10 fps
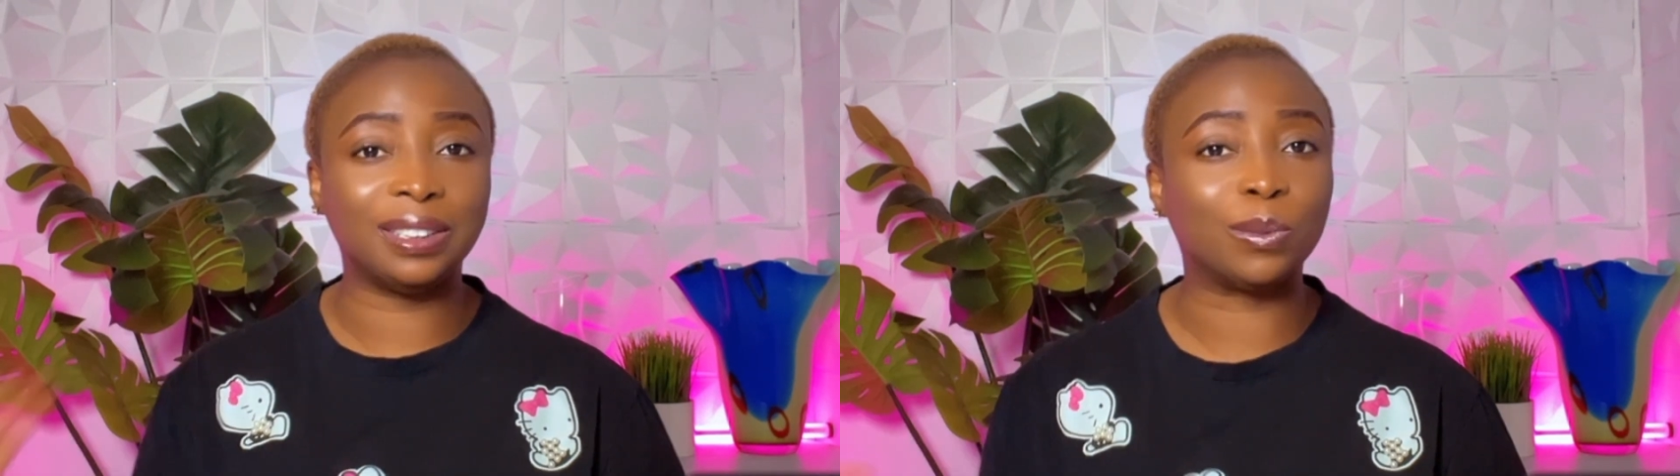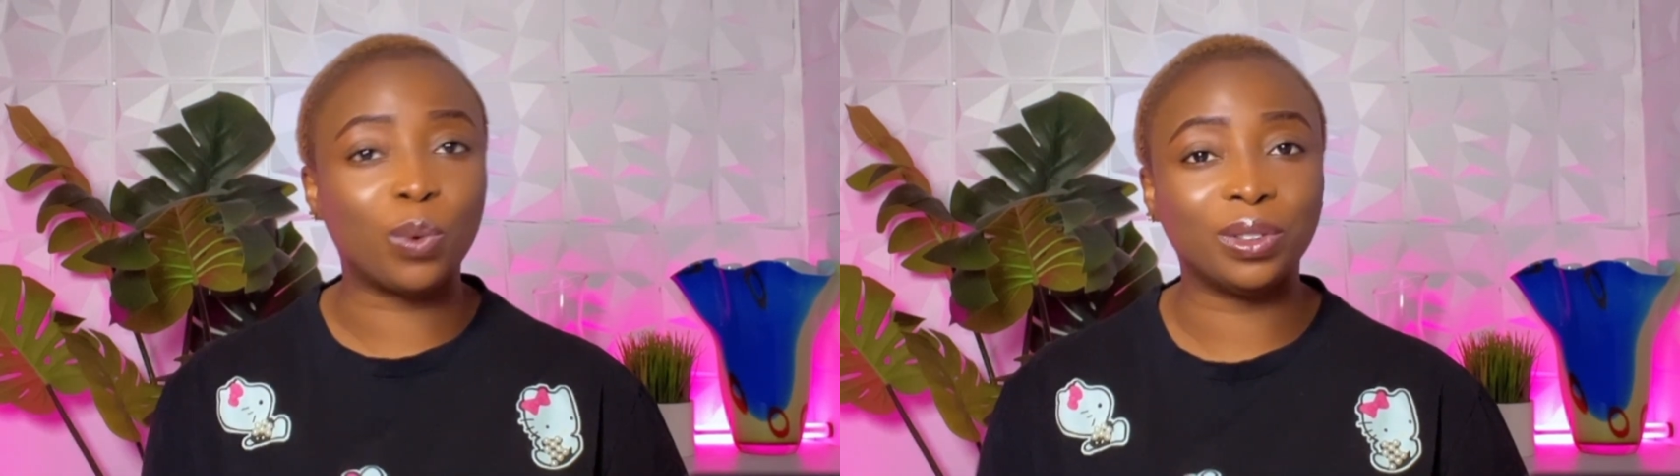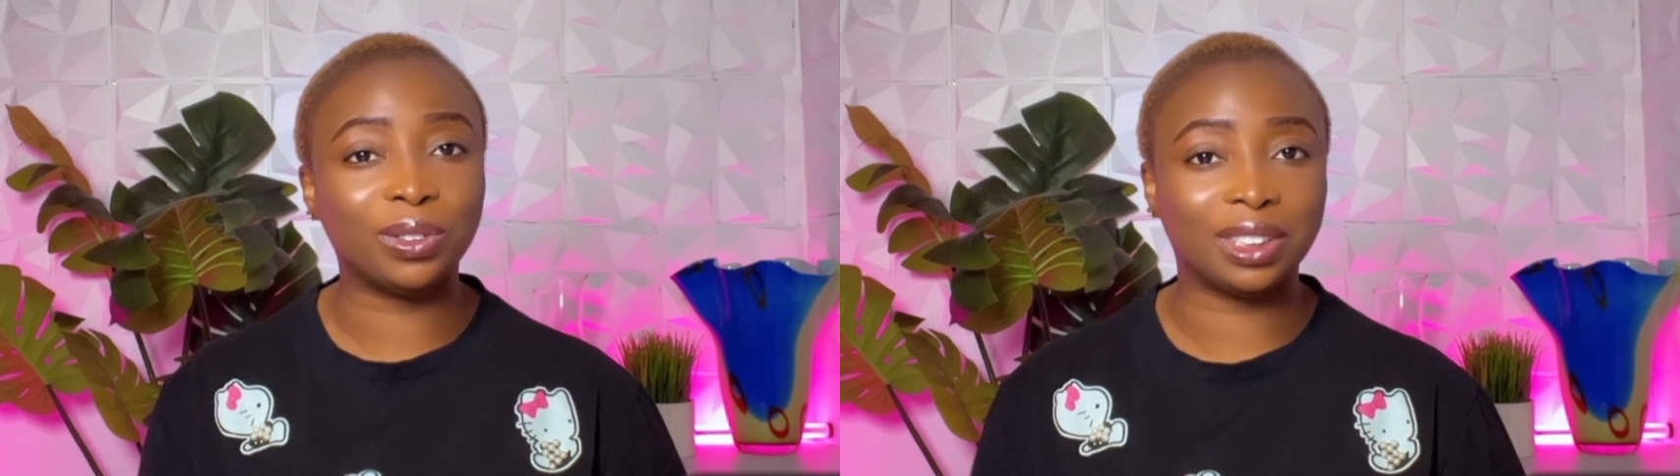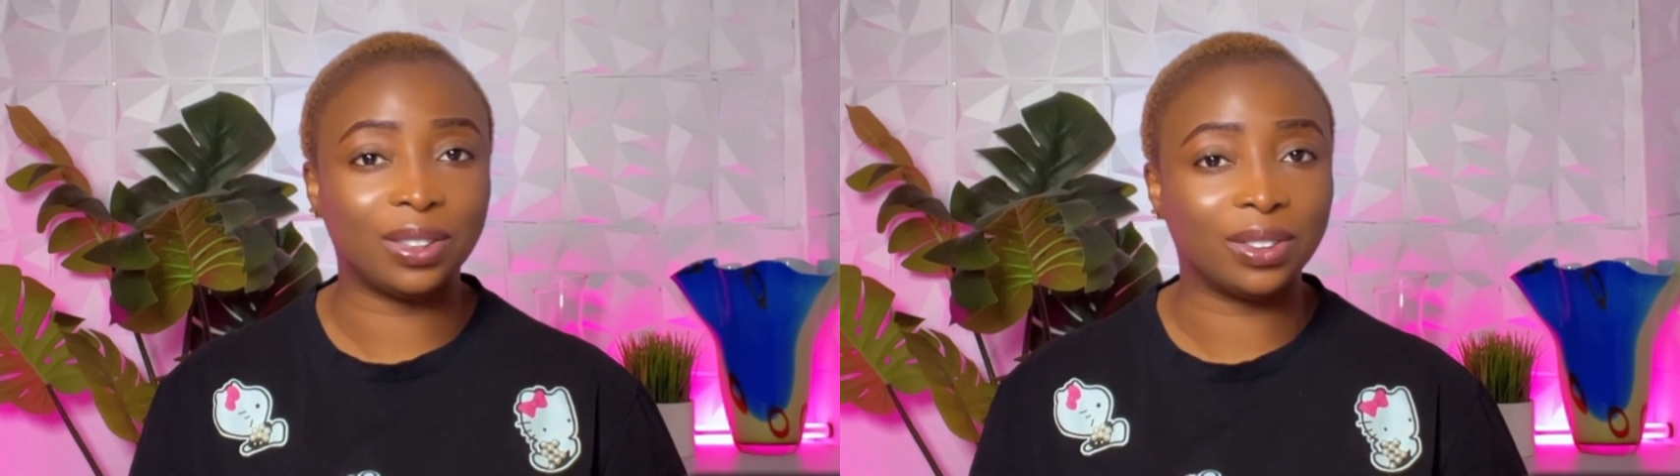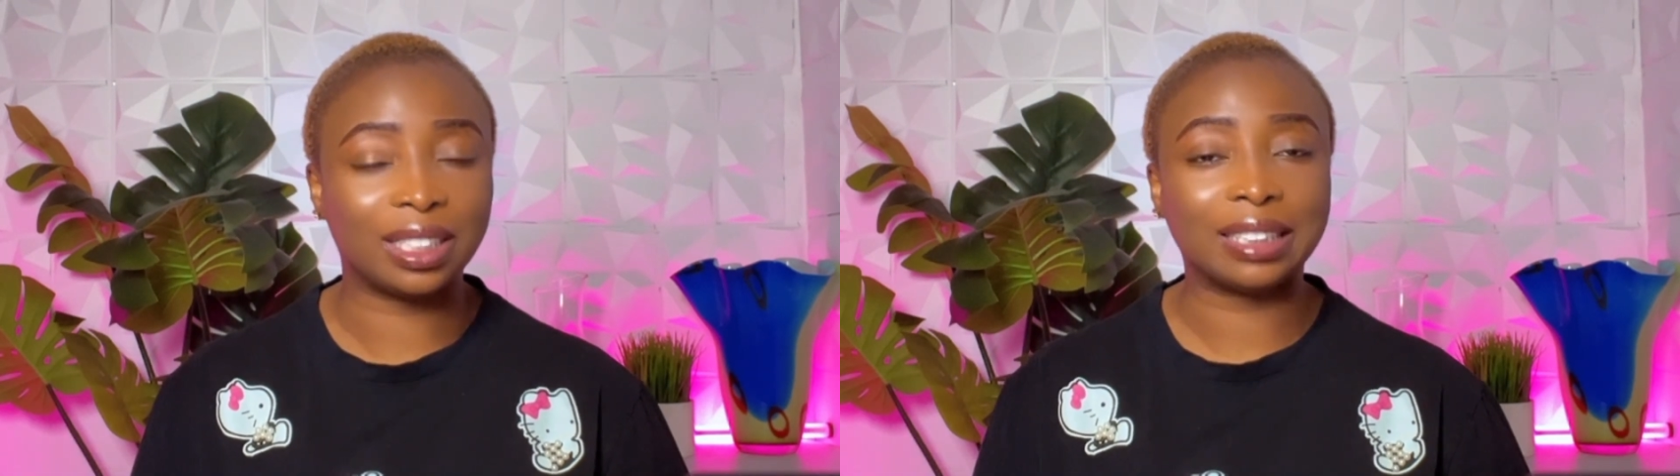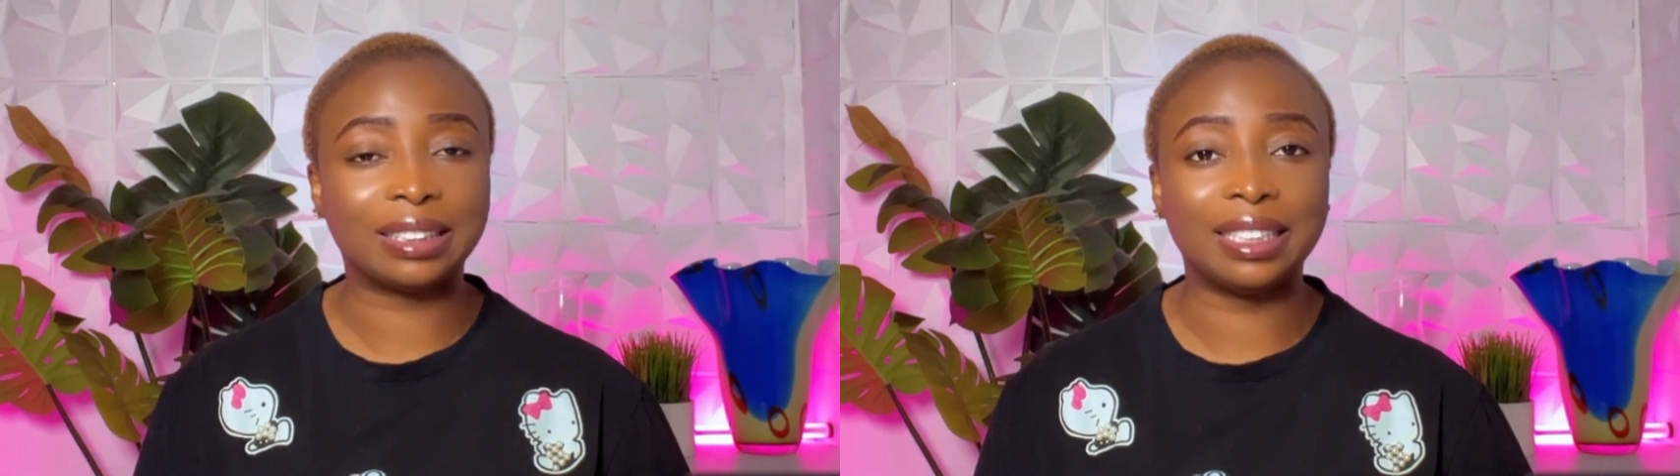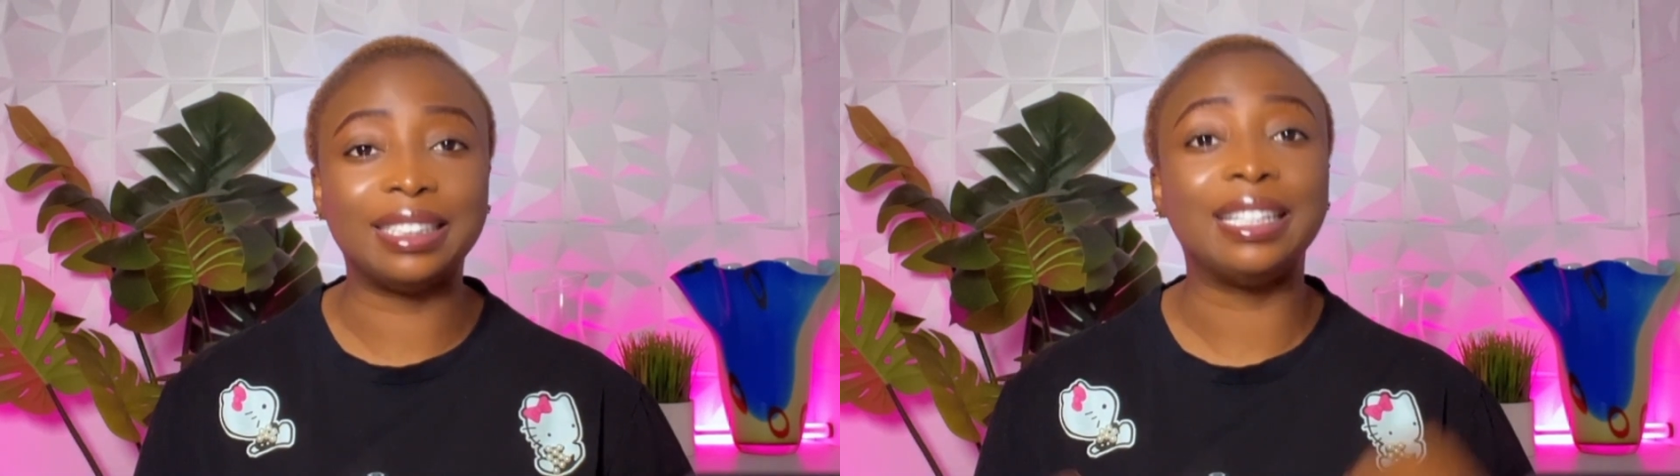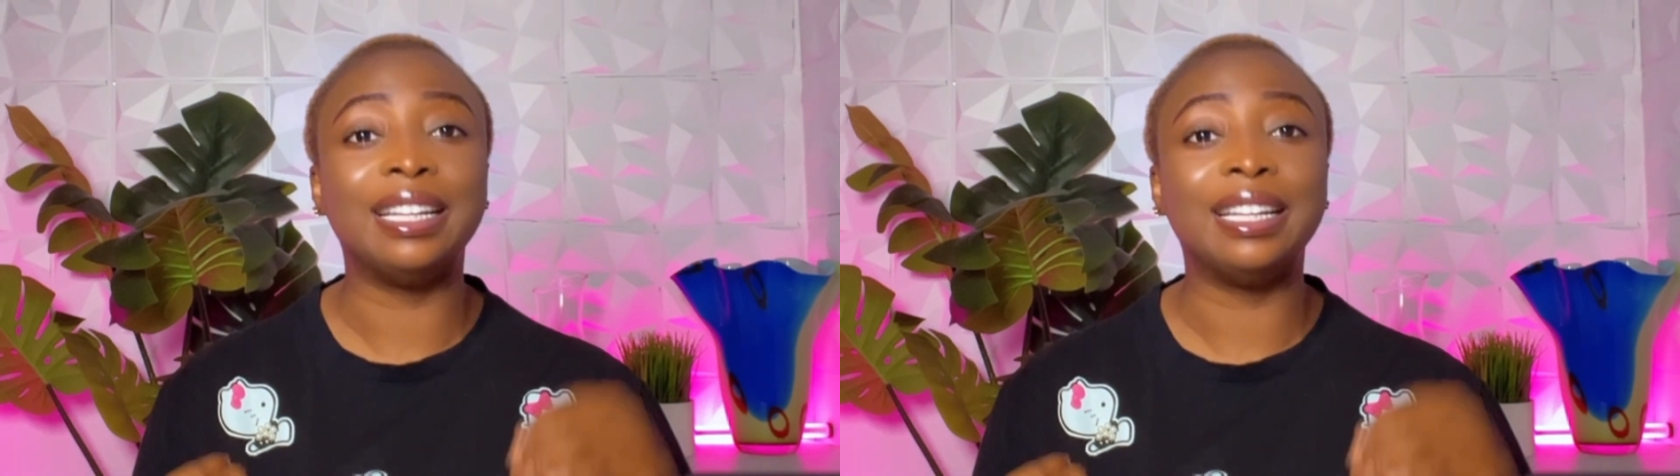what those girls are selling.